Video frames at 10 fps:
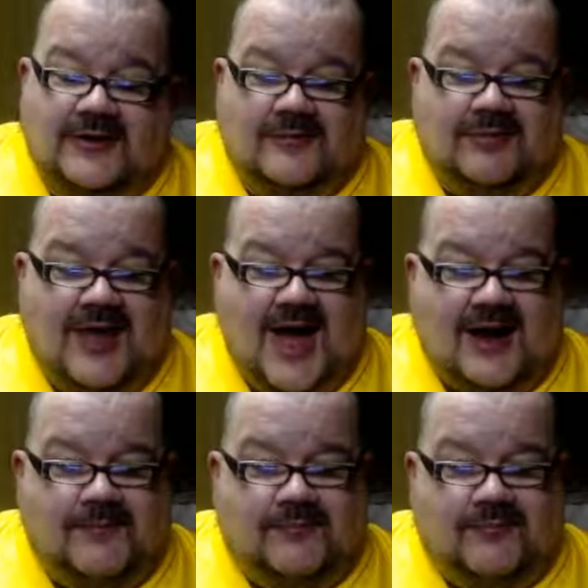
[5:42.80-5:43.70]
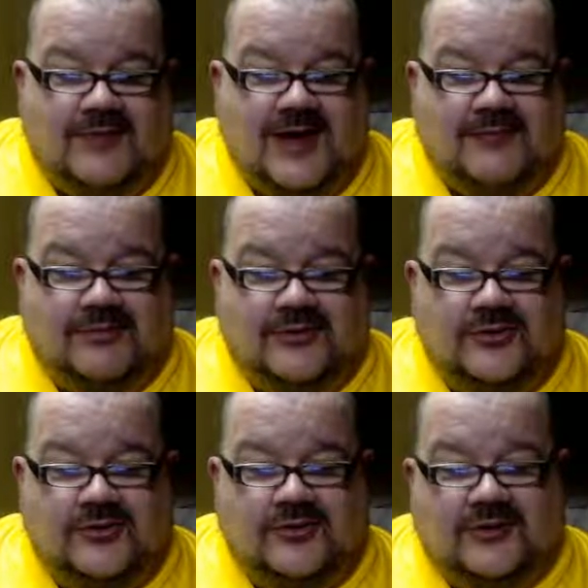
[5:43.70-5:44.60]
black, light blue,